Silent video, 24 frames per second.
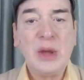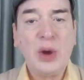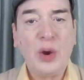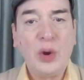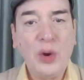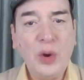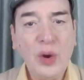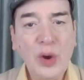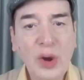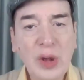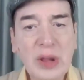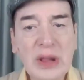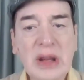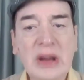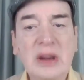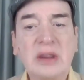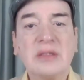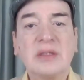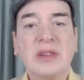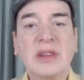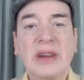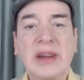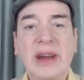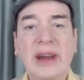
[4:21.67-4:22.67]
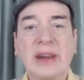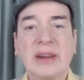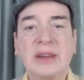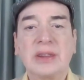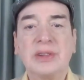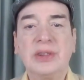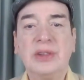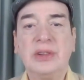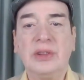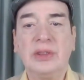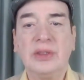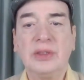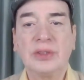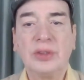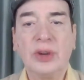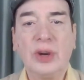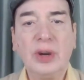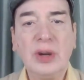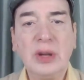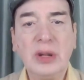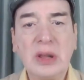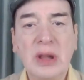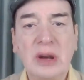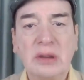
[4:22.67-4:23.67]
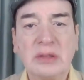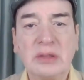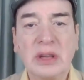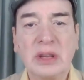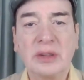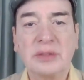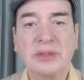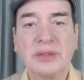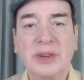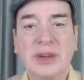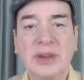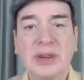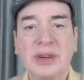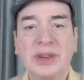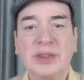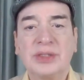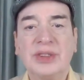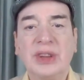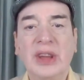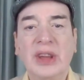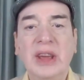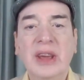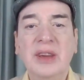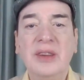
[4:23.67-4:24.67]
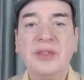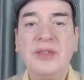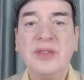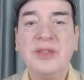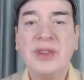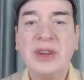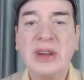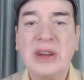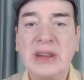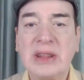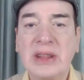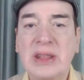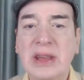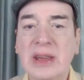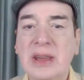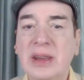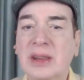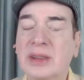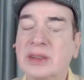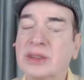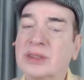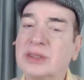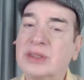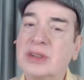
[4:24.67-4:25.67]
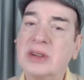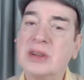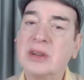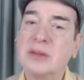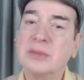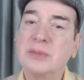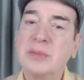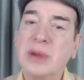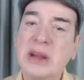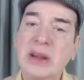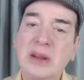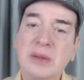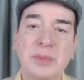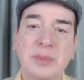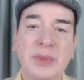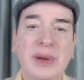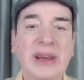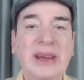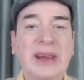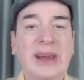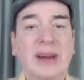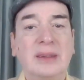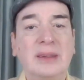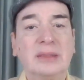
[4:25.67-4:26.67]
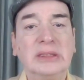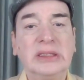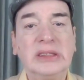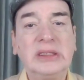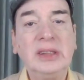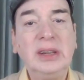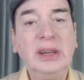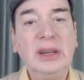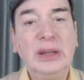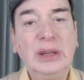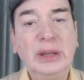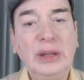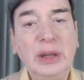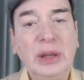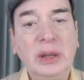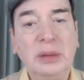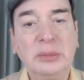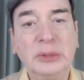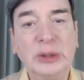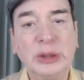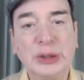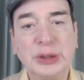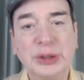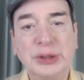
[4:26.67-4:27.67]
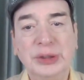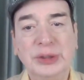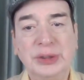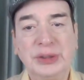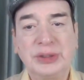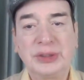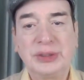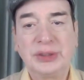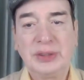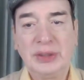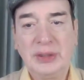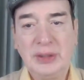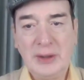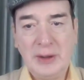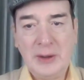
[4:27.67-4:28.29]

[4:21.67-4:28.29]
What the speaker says: All our actions, all our words, everything is determined by our emotions.